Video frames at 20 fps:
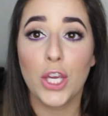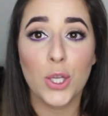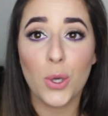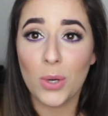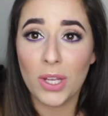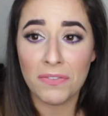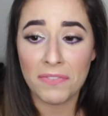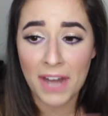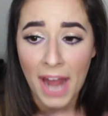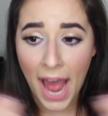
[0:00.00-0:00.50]
You
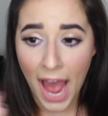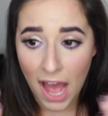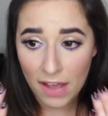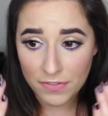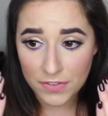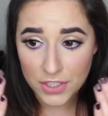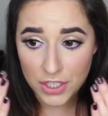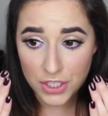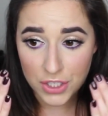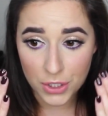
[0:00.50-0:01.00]
don't even
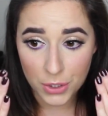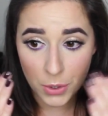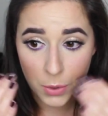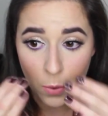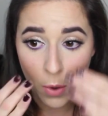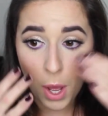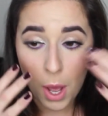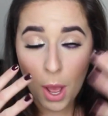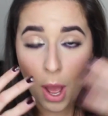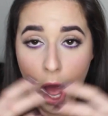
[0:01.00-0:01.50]
have to
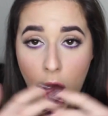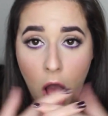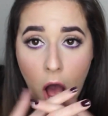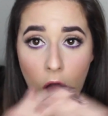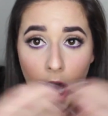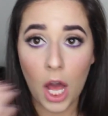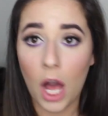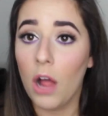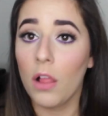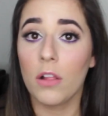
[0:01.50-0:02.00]
do
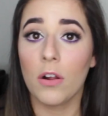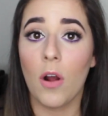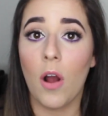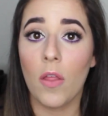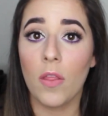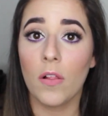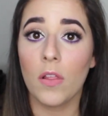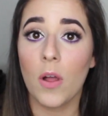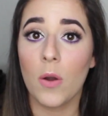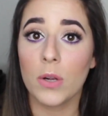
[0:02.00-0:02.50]
a color
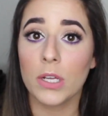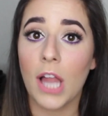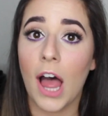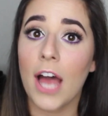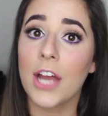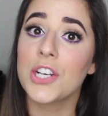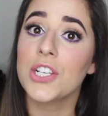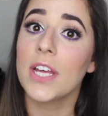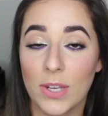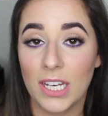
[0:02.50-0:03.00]
on the lower
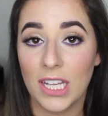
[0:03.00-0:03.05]
lash line.